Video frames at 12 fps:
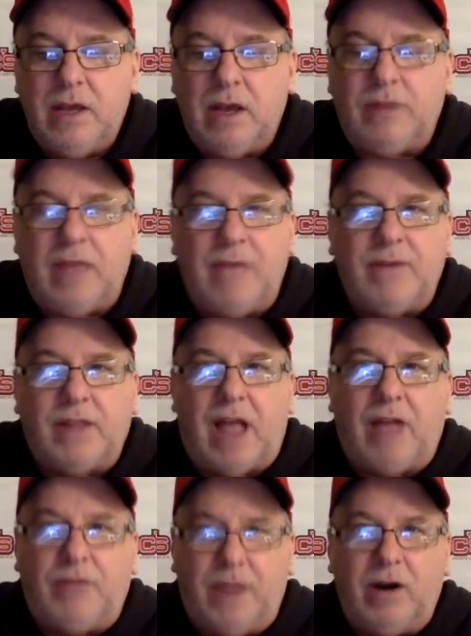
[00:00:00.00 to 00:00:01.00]
Uh, they've
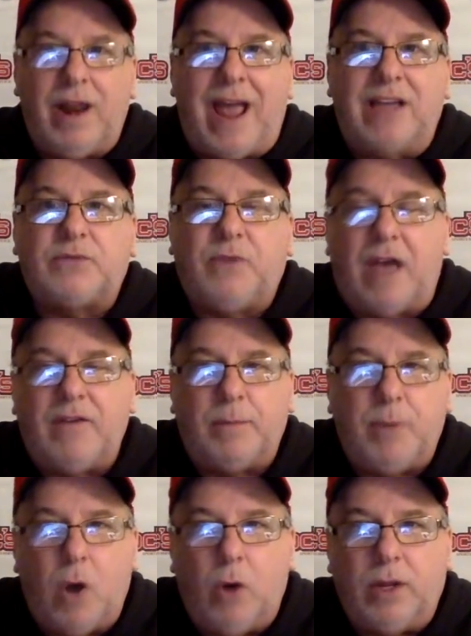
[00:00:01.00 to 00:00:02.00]
allowed their last five
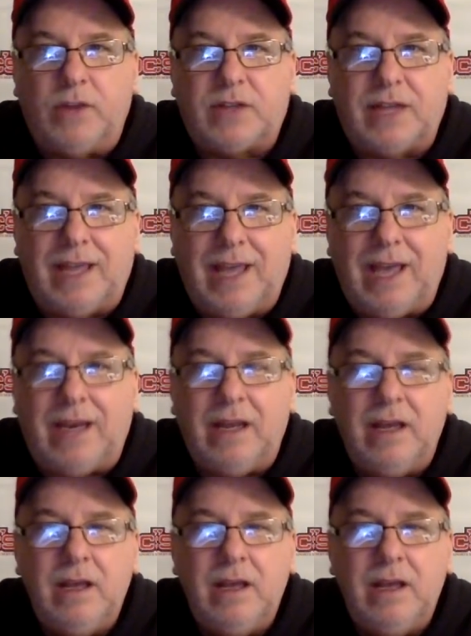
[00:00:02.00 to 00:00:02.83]
opponents to hit